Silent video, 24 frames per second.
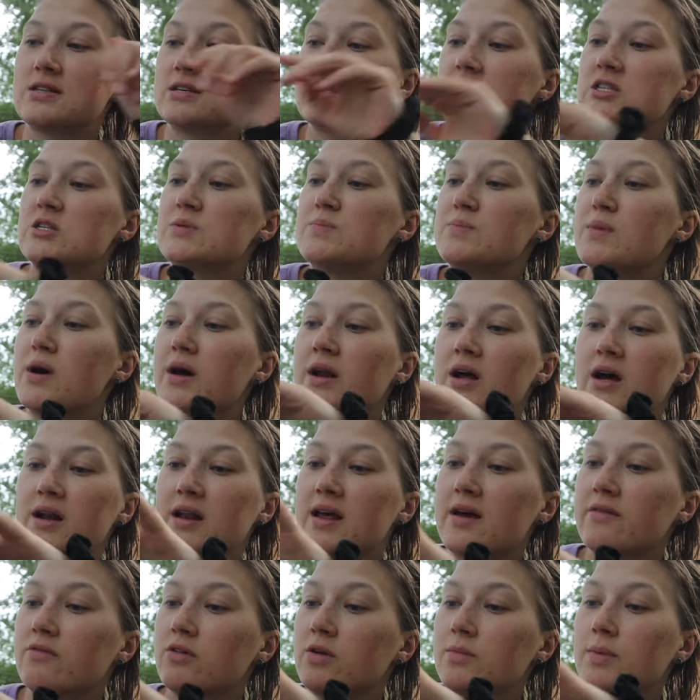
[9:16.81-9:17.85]
the smut on
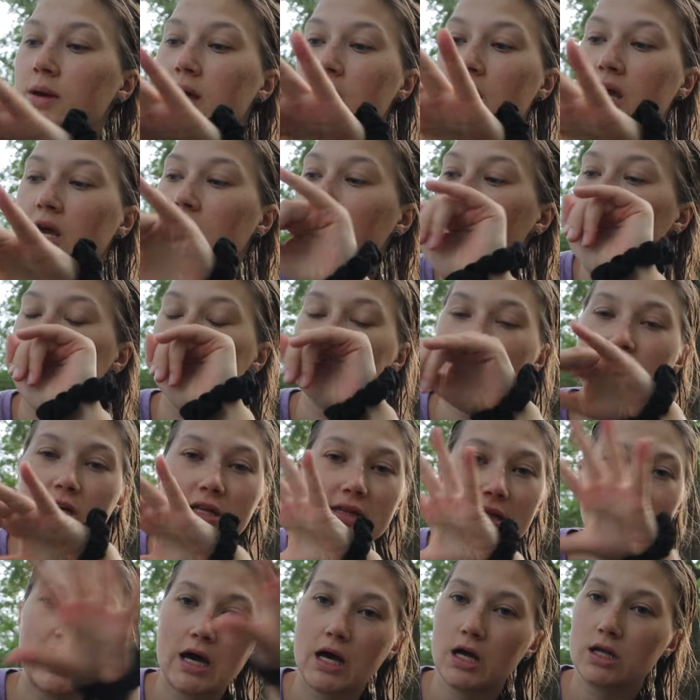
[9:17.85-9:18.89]
every page,
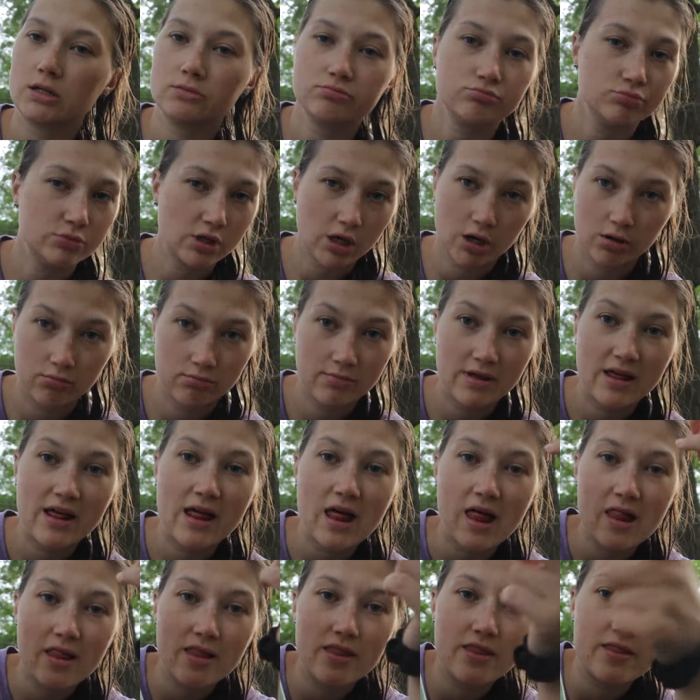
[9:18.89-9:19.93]
like that, no.
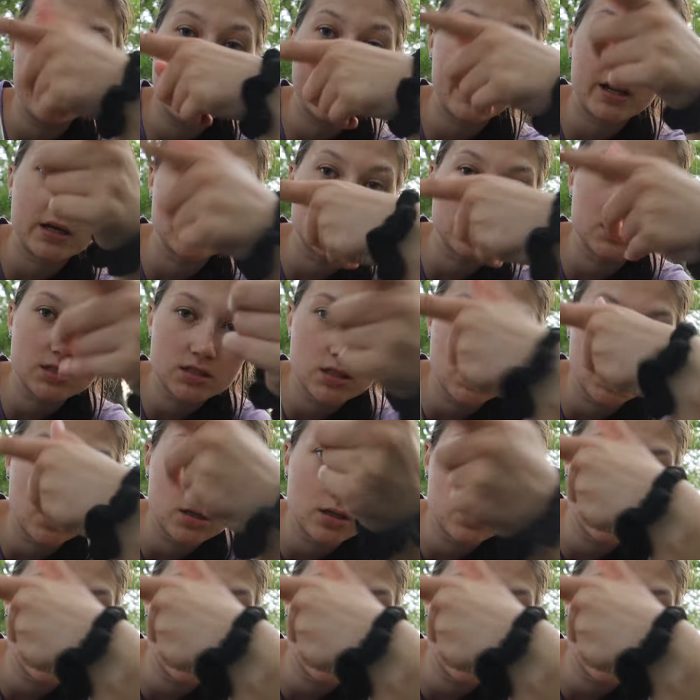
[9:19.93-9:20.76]
This